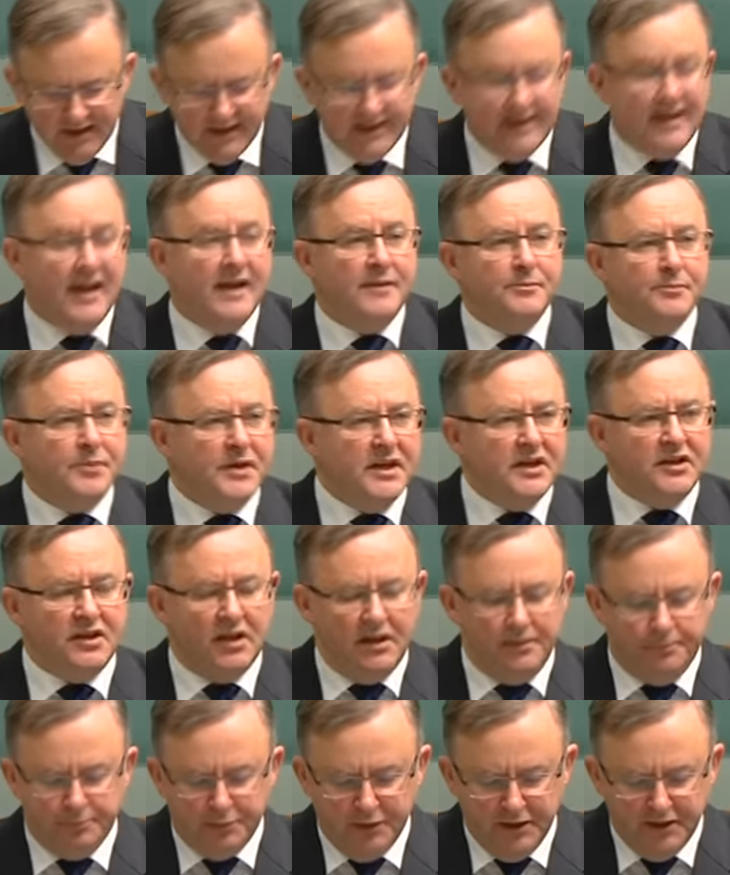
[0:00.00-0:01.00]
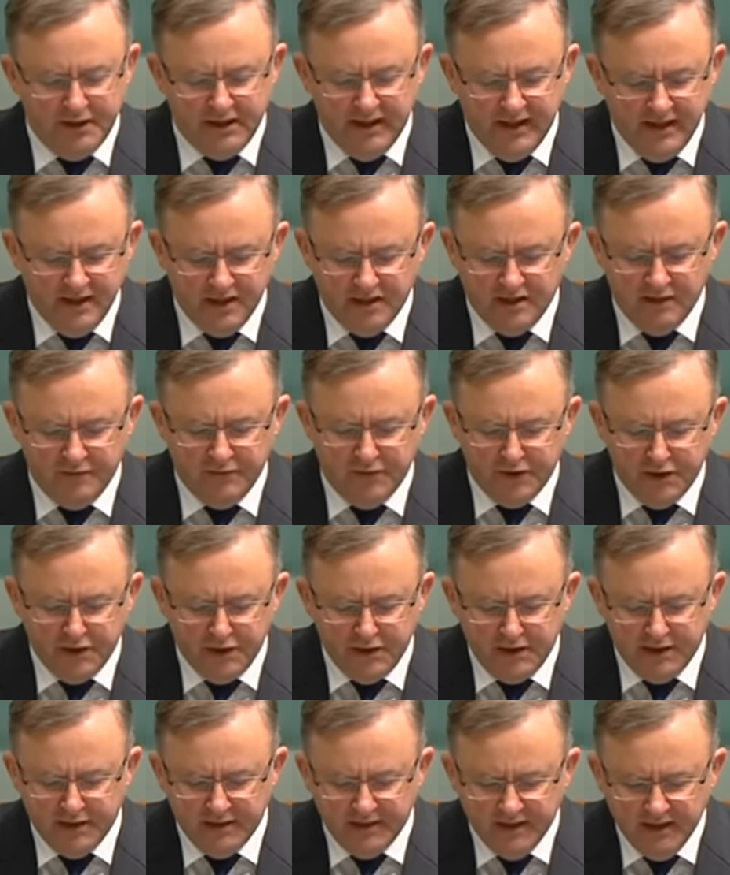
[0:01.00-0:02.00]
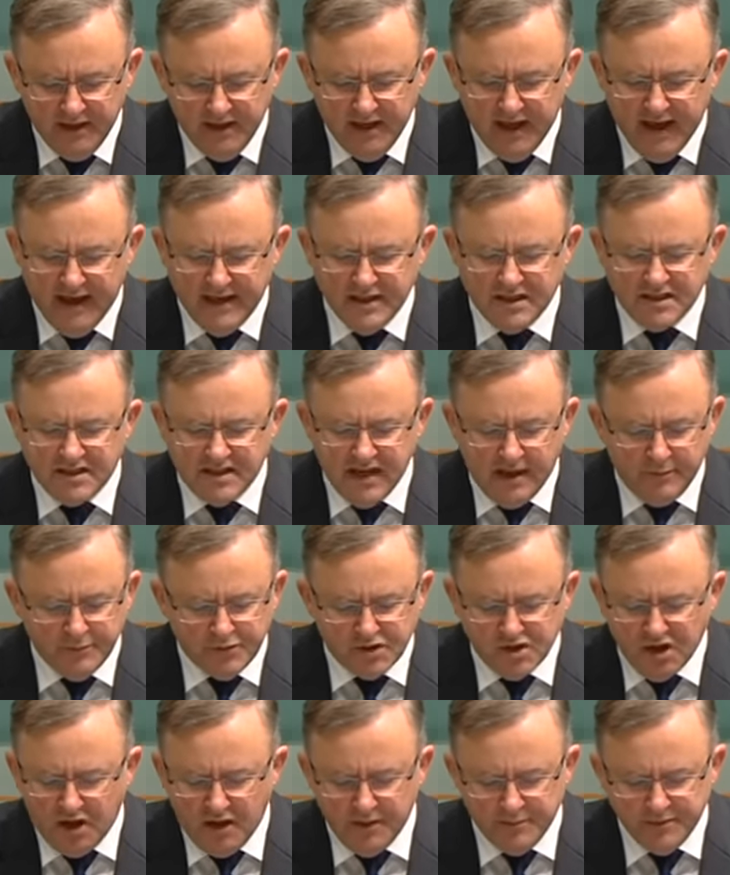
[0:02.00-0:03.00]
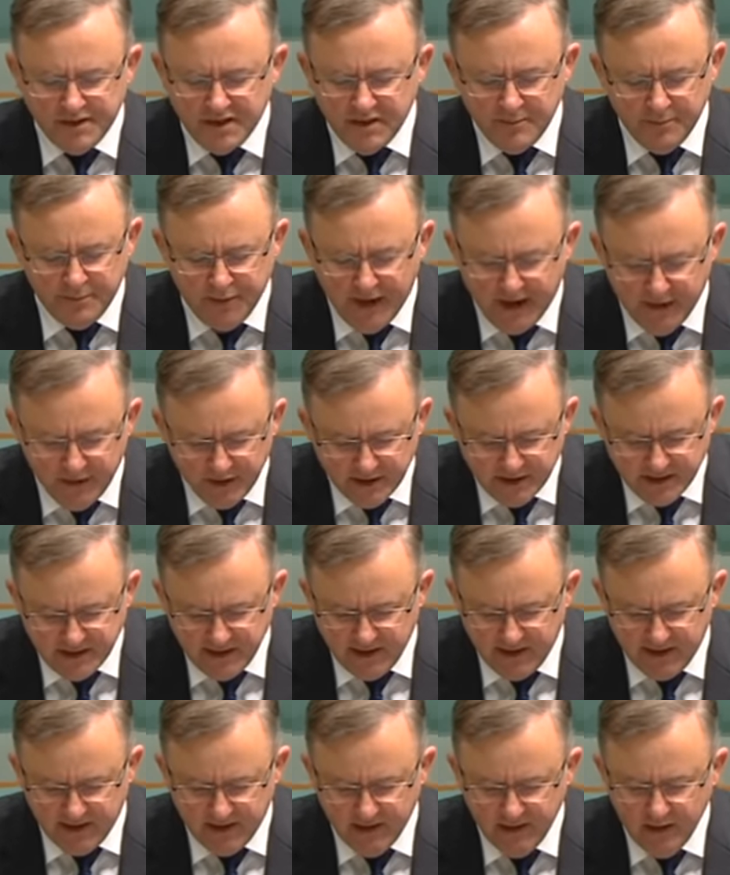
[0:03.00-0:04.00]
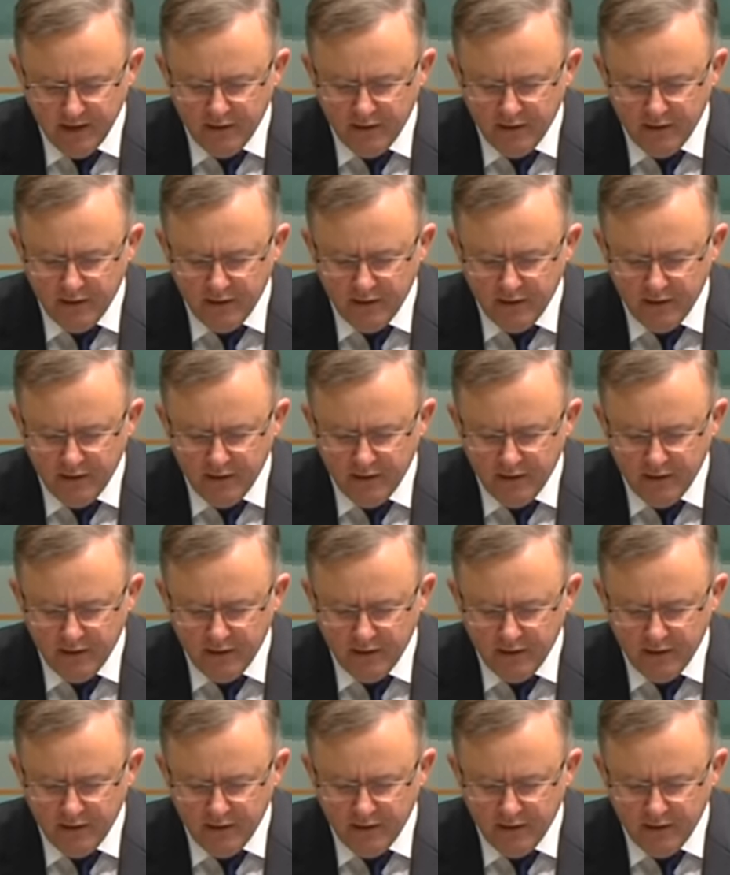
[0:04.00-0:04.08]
can be deeply inconvenient and sometimes embarrassing